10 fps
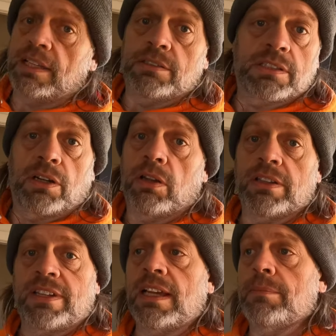I use it all
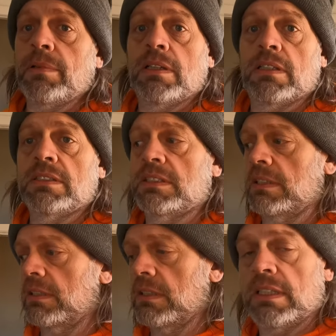the time.
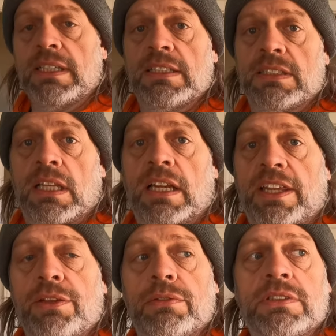It's uh, it gets a lot
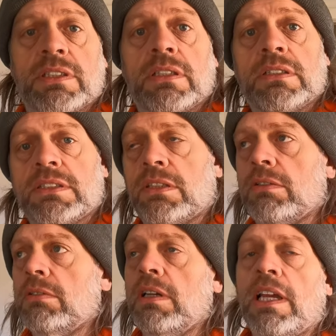of use.
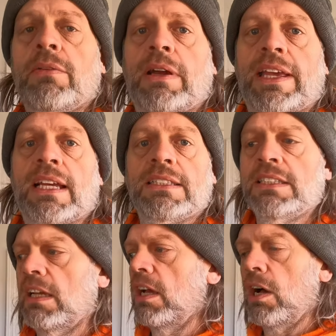So anyway,
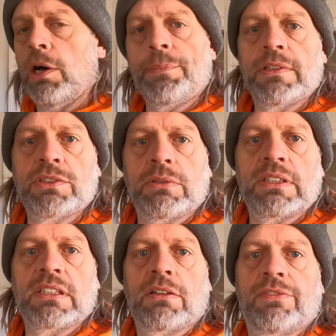guys. Hope you enjoyed
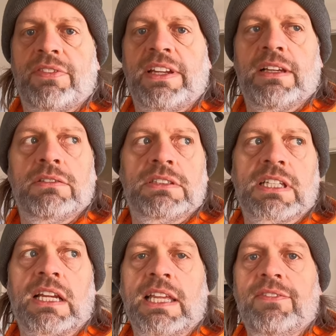this little video,
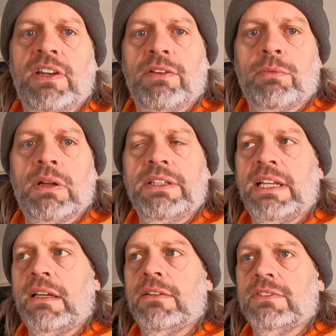just kind of giving you a
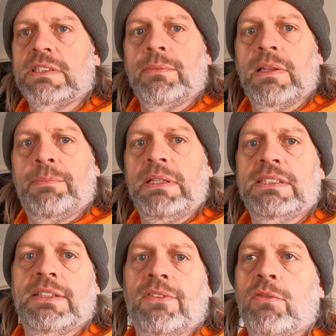rundown of some of the
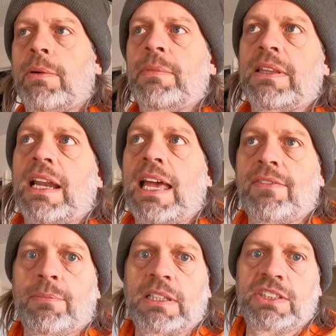pieces of equipment that I
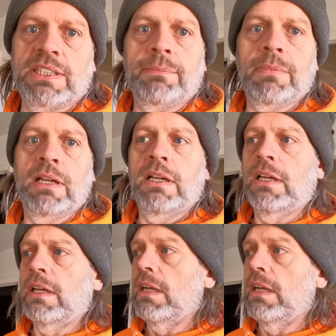have in my gym.